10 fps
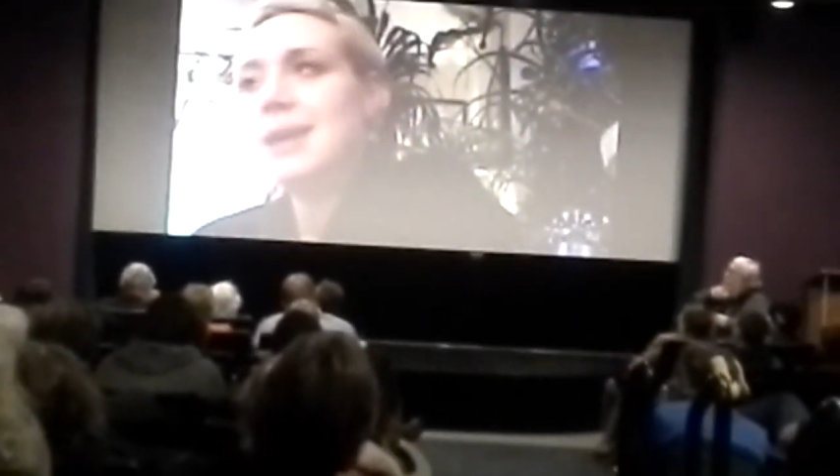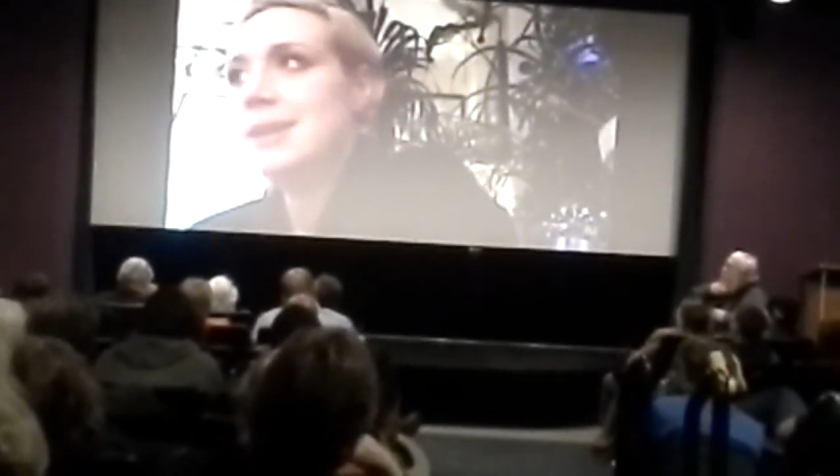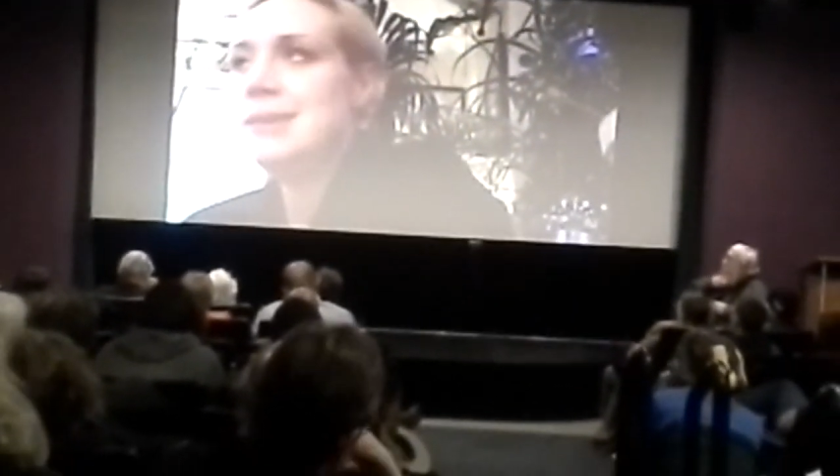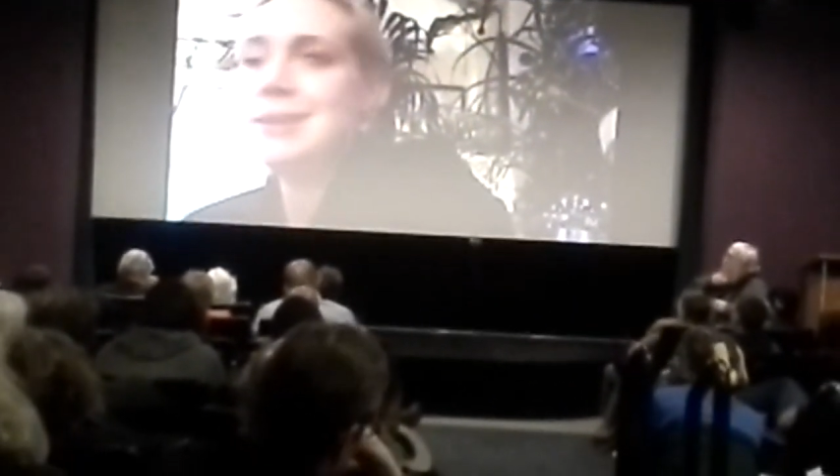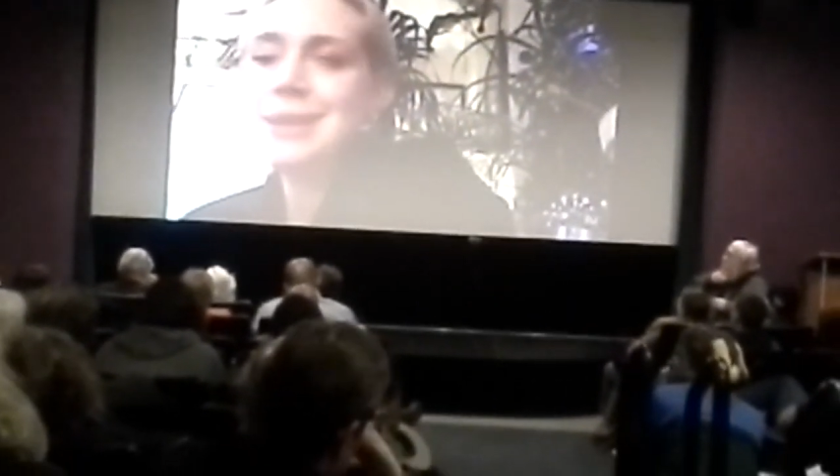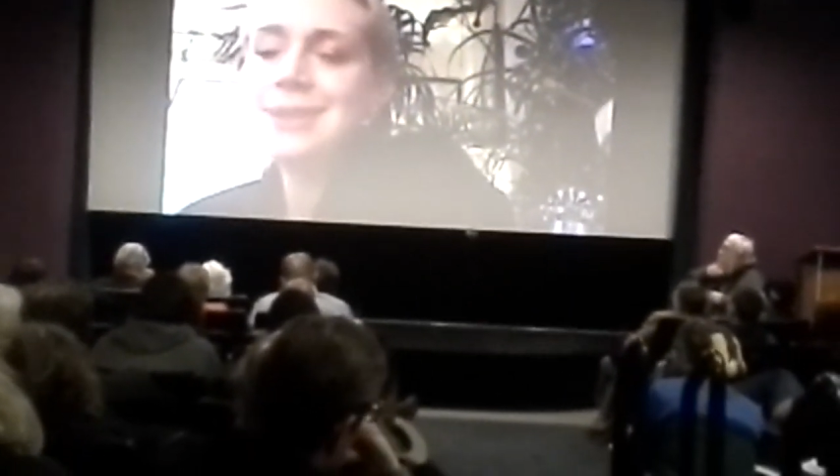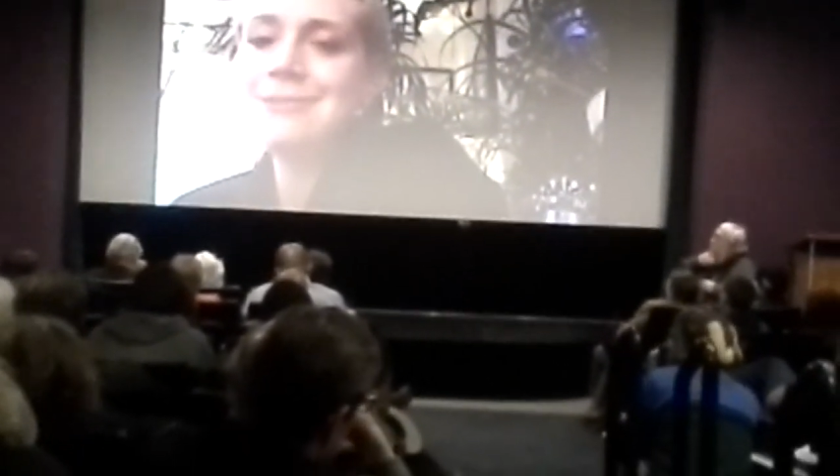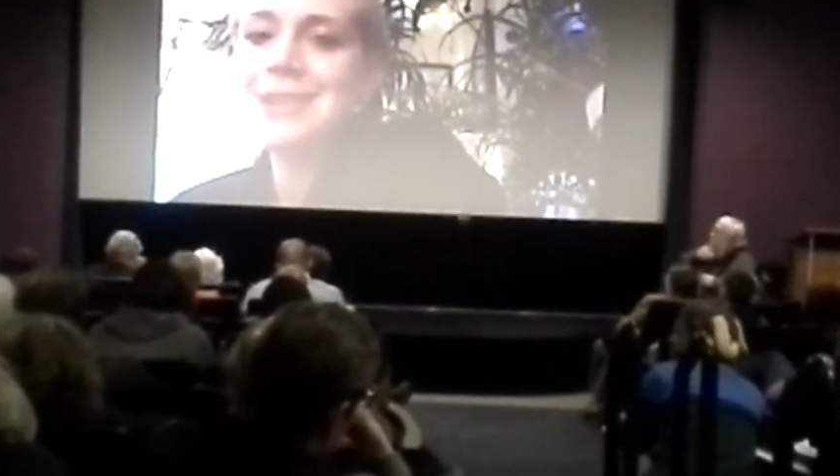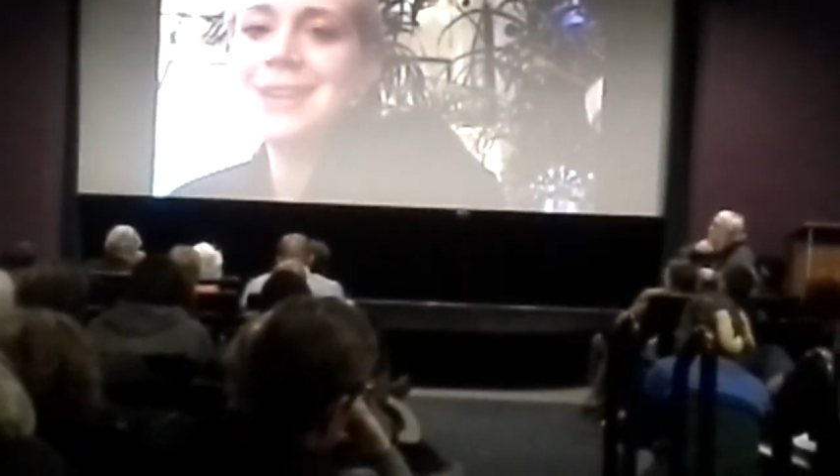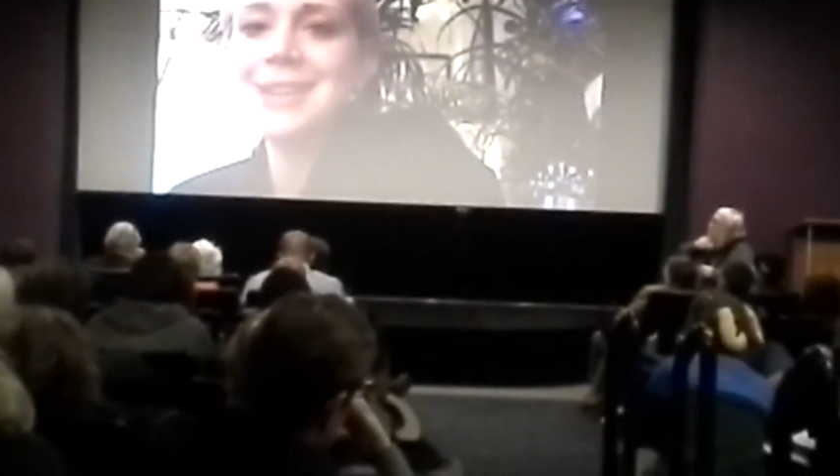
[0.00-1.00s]
you know, I think you're
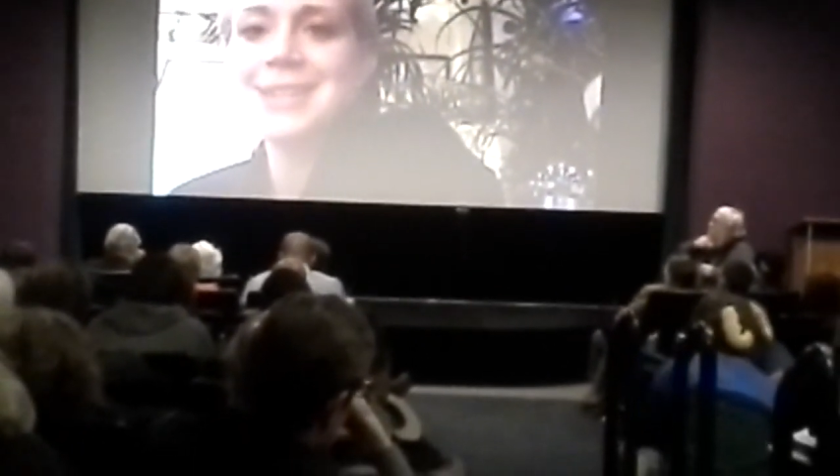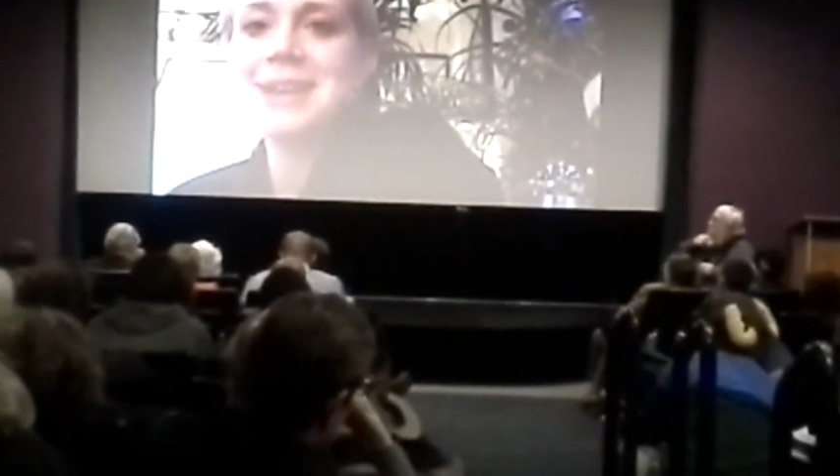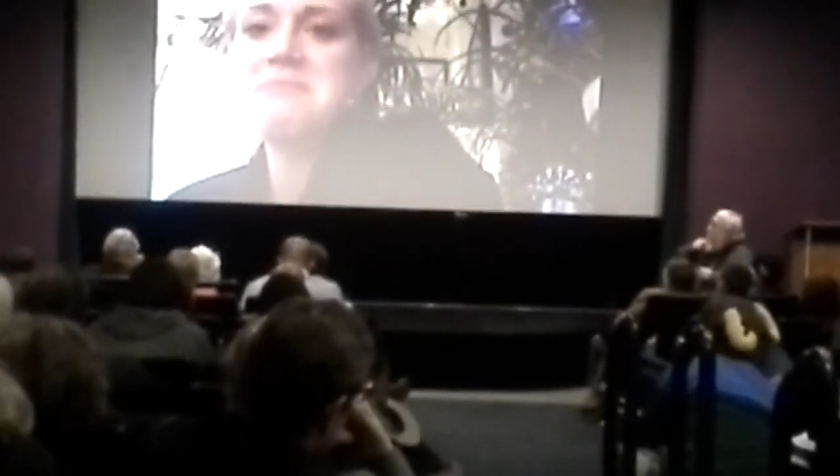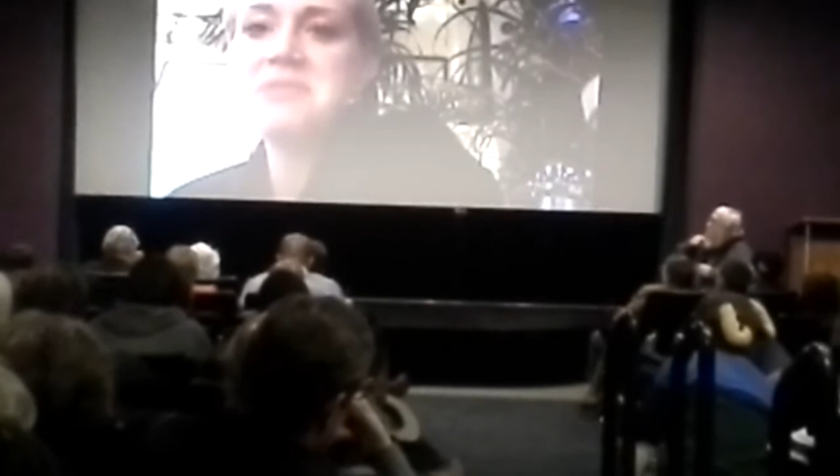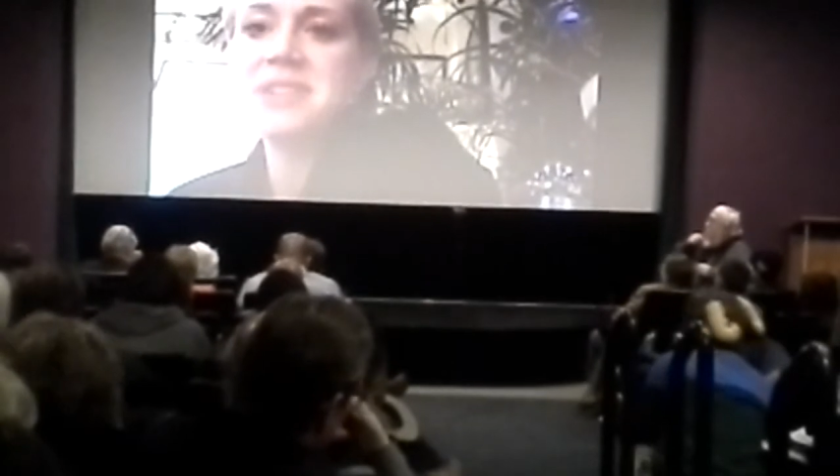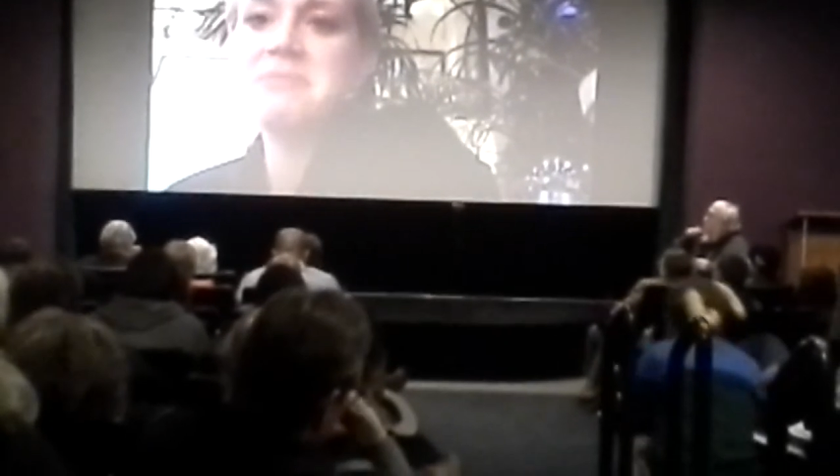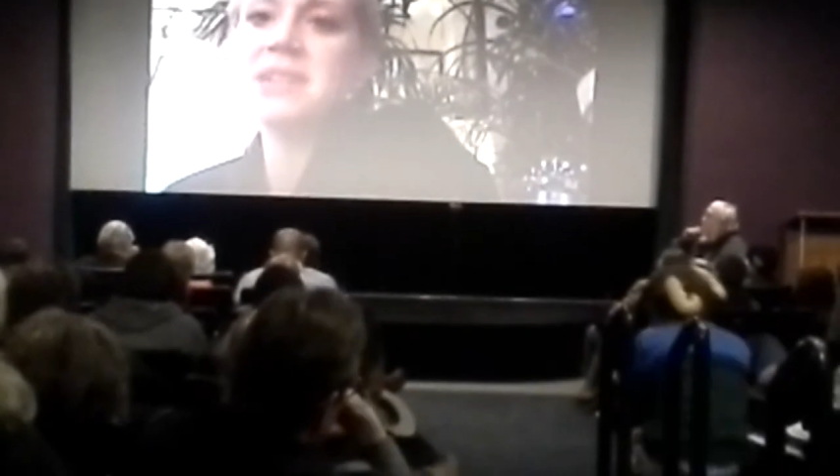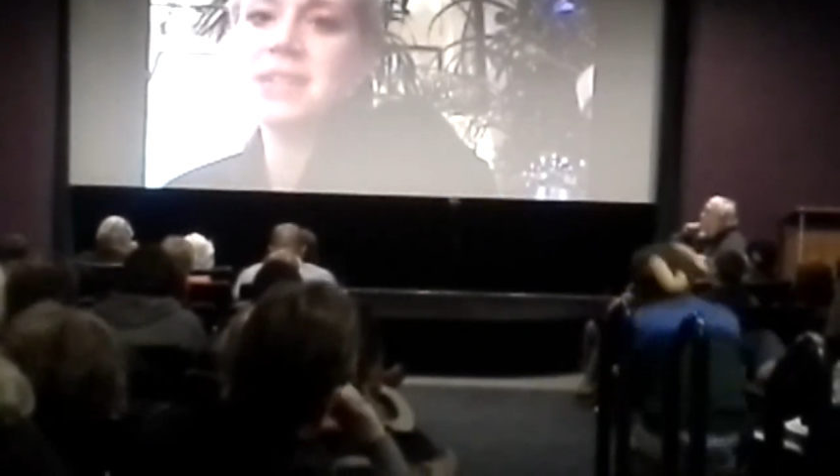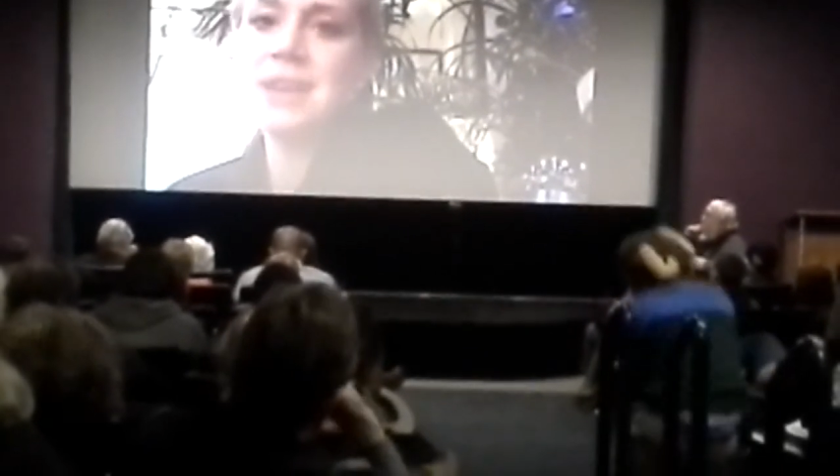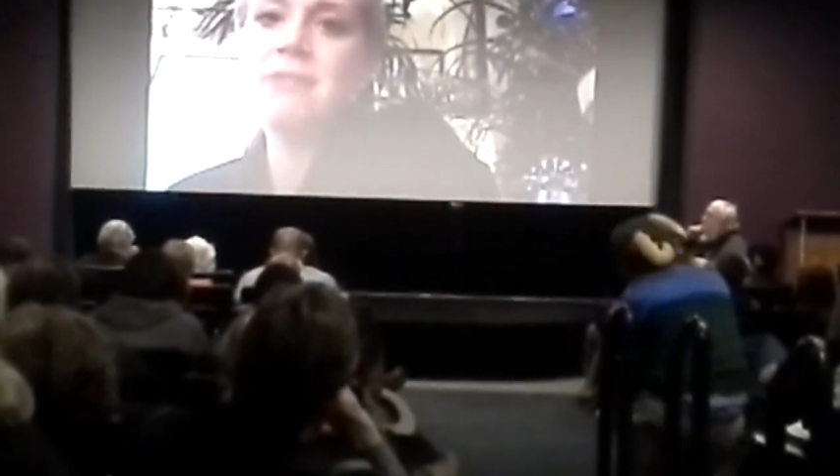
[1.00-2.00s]
realizing I pretty
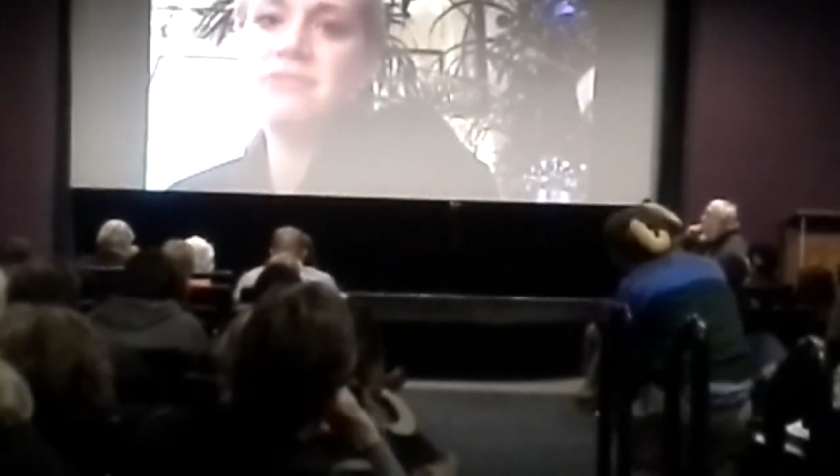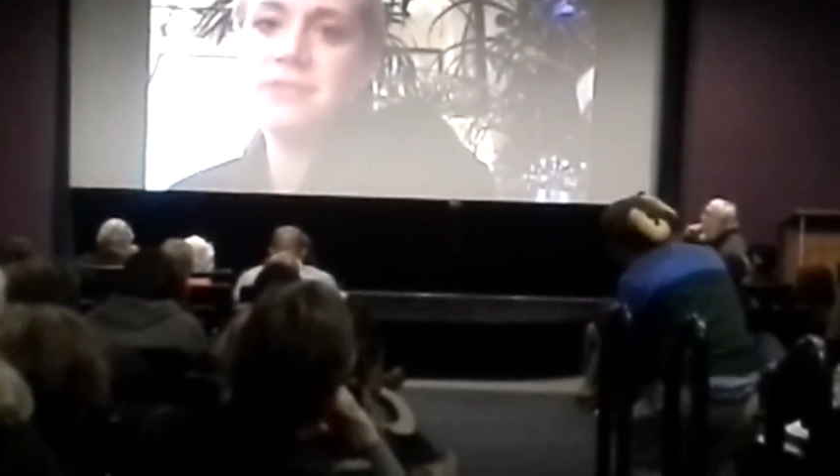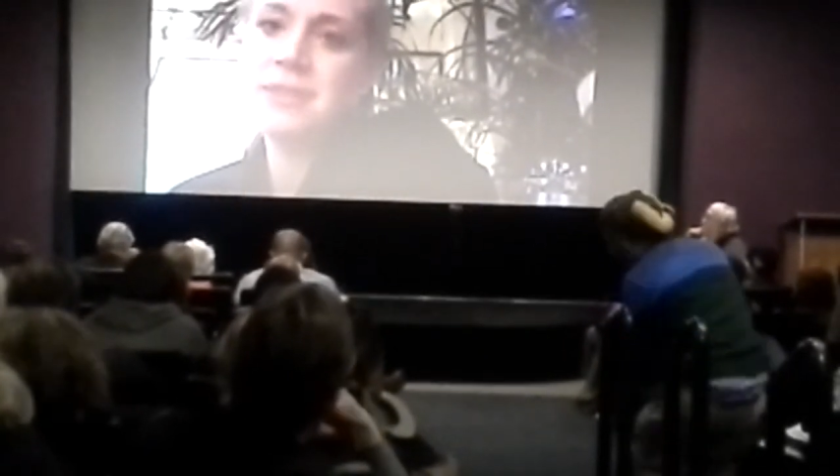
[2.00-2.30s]
much love